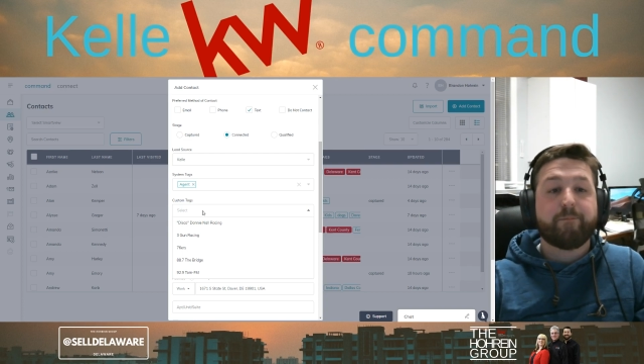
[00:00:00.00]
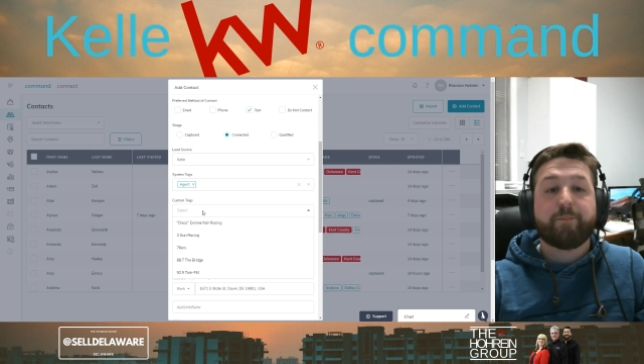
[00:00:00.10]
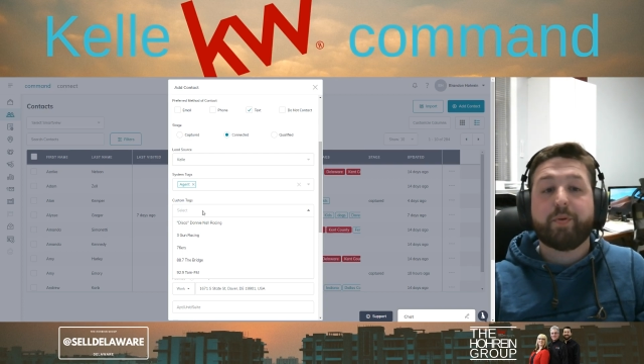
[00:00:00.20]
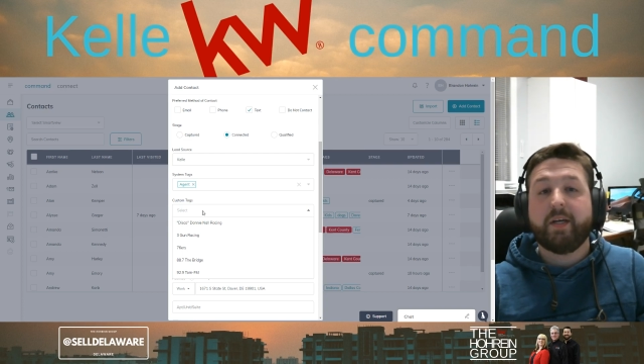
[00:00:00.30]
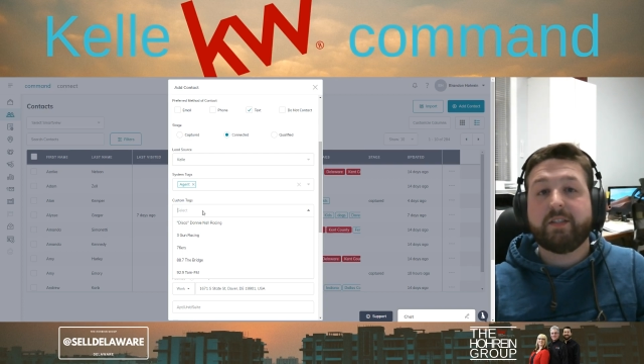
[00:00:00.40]

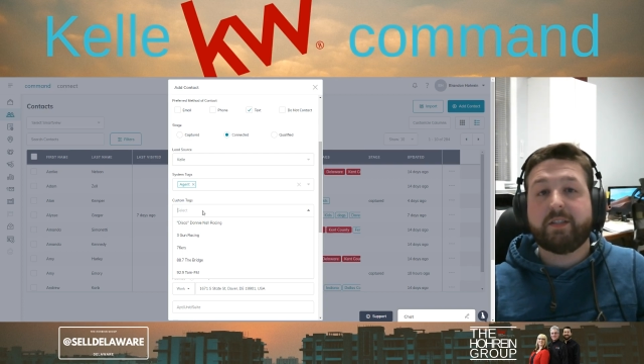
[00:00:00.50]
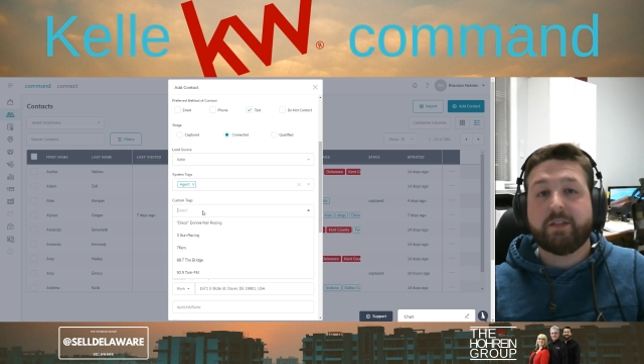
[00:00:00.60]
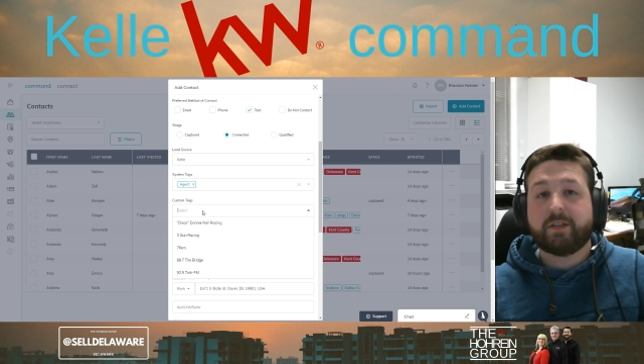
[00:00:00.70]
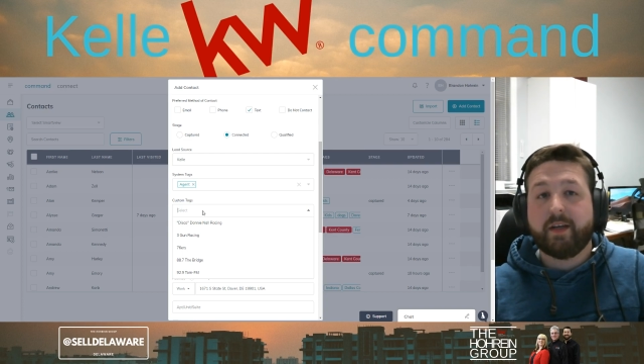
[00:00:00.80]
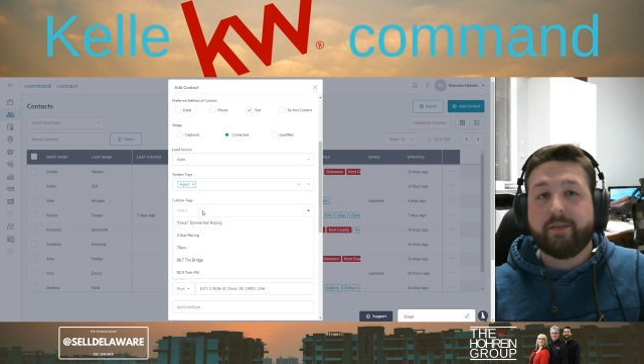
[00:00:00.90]

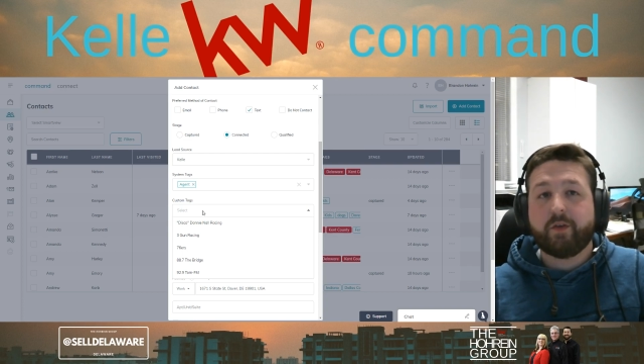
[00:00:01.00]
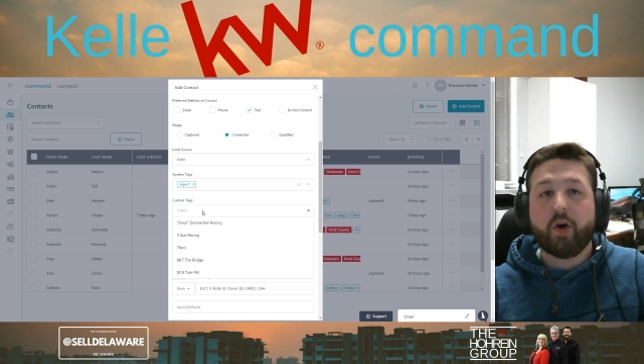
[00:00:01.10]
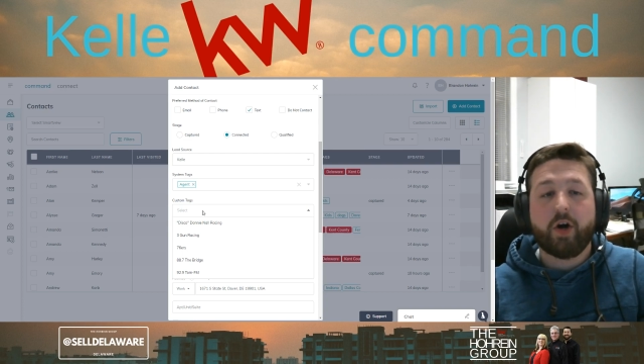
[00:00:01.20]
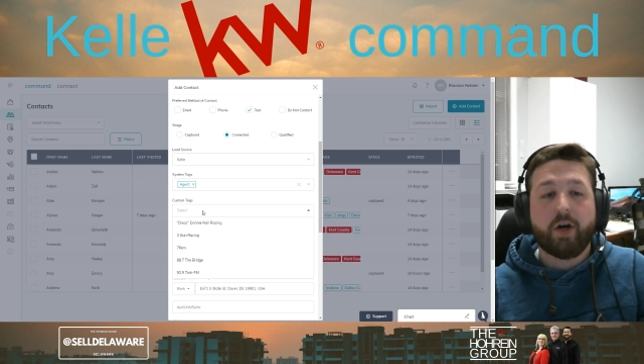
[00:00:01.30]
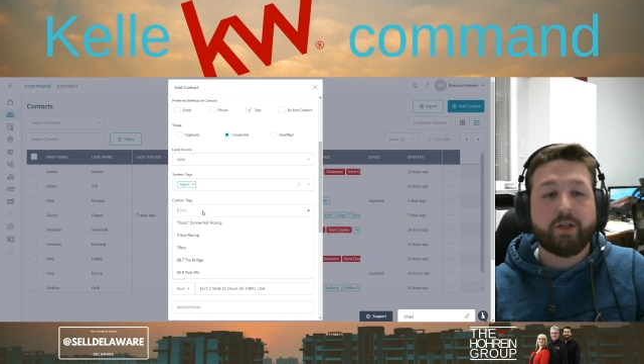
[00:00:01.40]
places they've
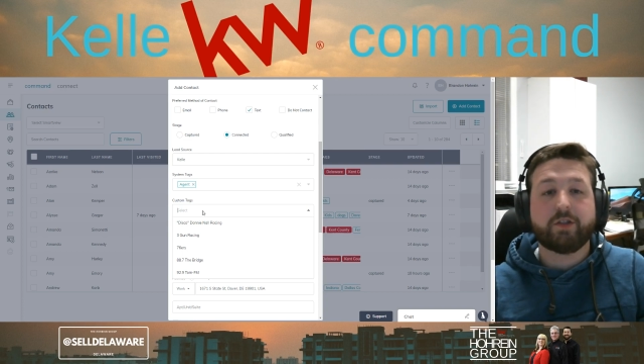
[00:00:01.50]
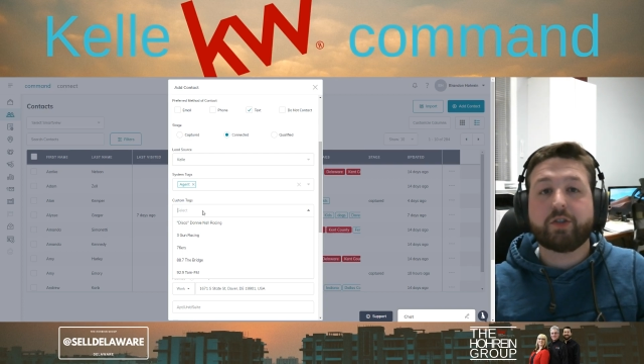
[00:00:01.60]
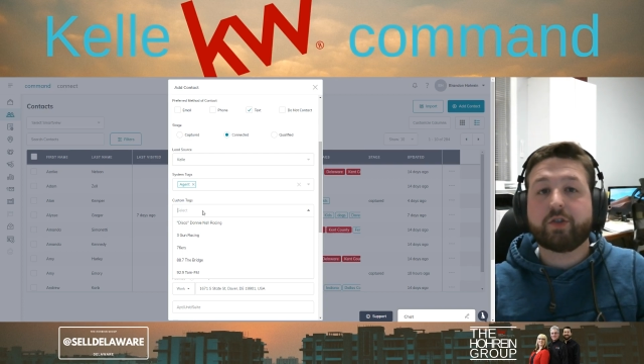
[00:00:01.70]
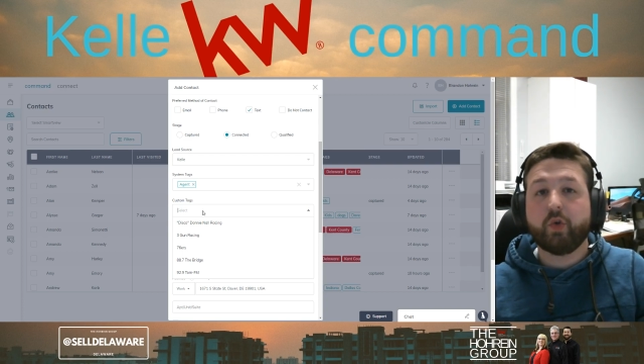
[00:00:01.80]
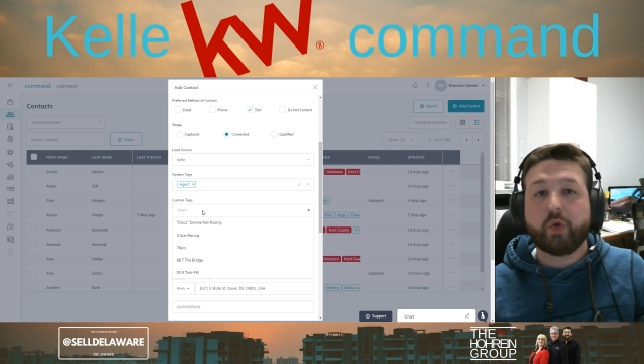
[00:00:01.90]
gone,
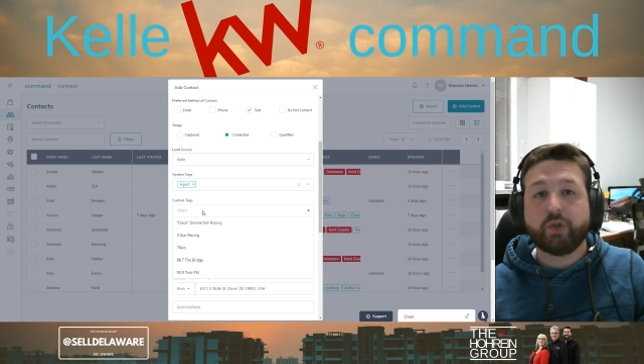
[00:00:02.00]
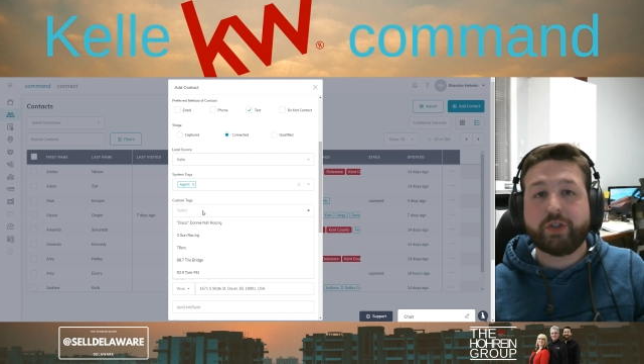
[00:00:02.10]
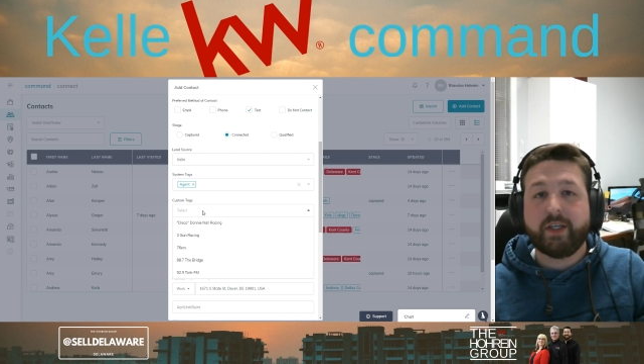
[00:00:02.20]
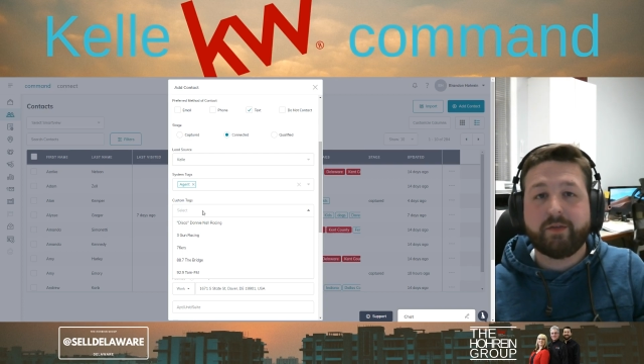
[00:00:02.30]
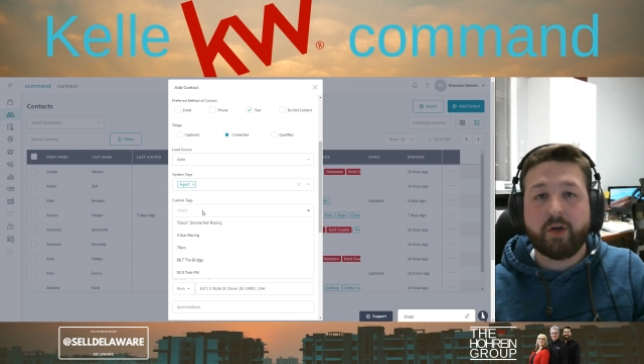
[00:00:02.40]
schools
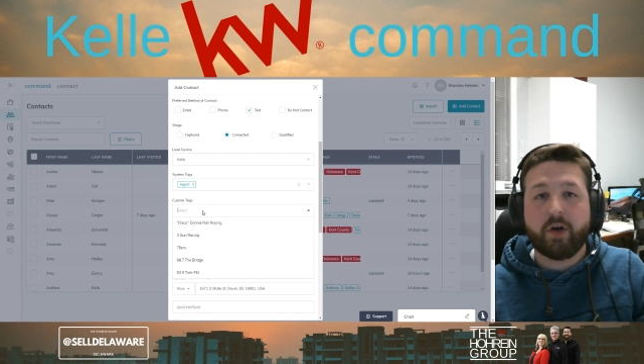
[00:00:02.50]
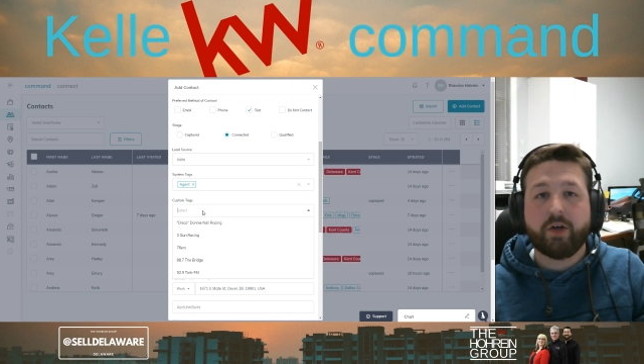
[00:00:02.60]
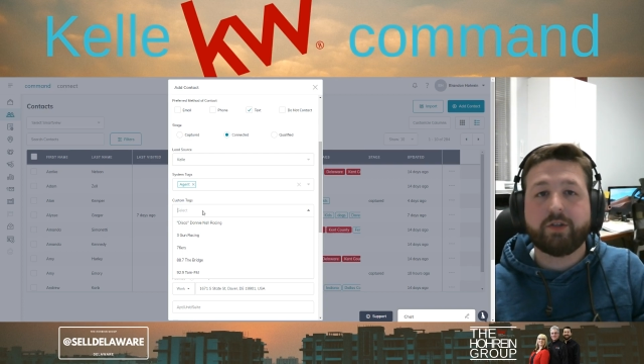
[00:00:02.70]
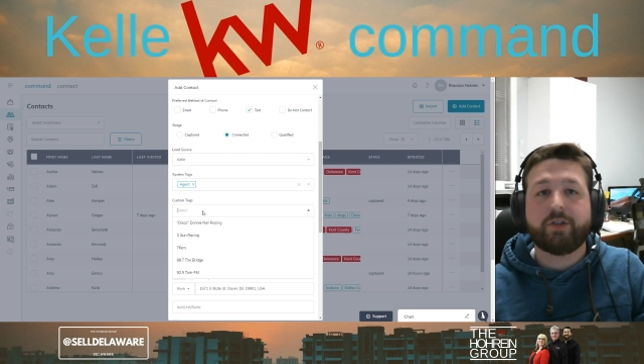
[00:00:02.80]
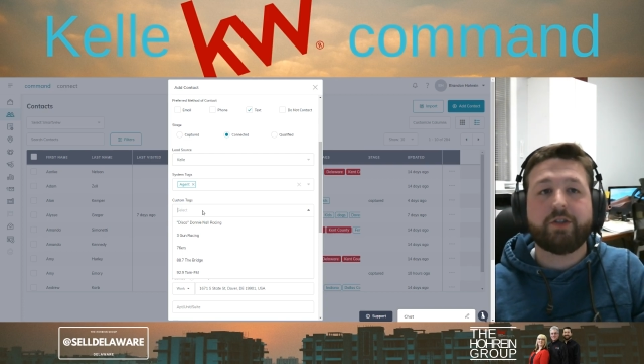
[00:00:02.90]
they've
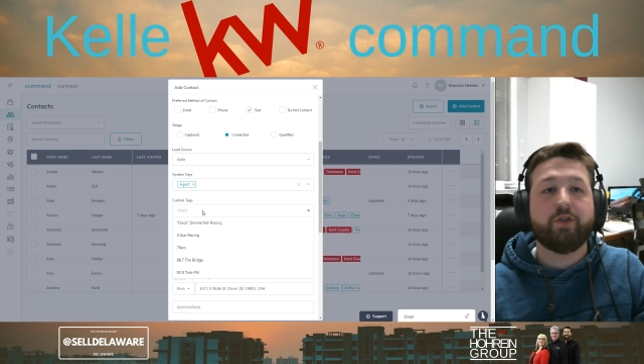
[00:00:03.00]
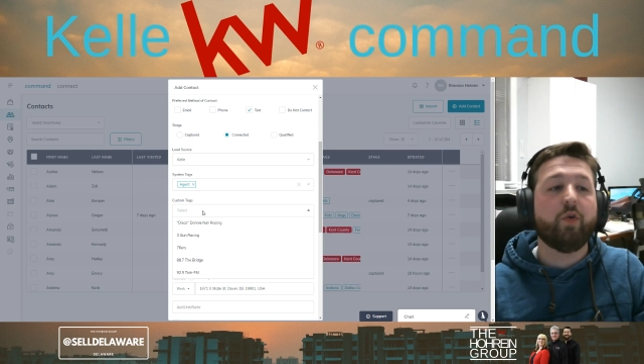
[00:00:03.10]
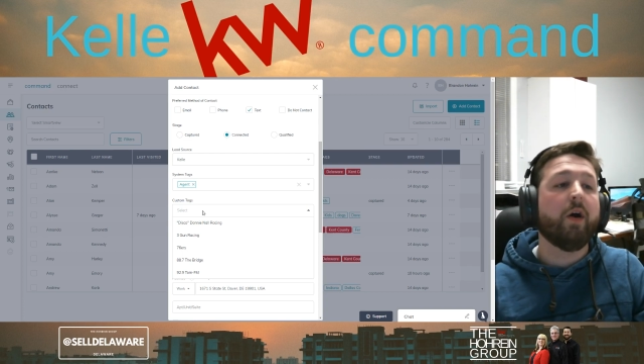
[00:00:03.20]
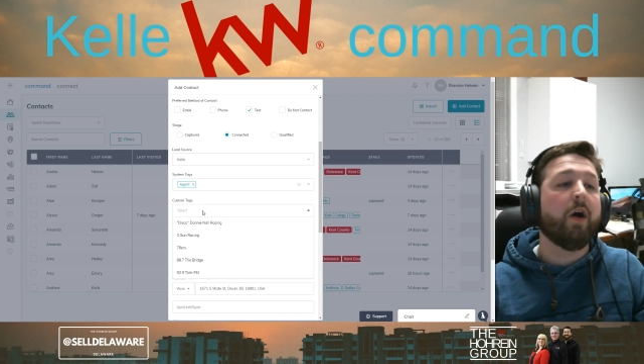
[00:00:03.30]
gone to,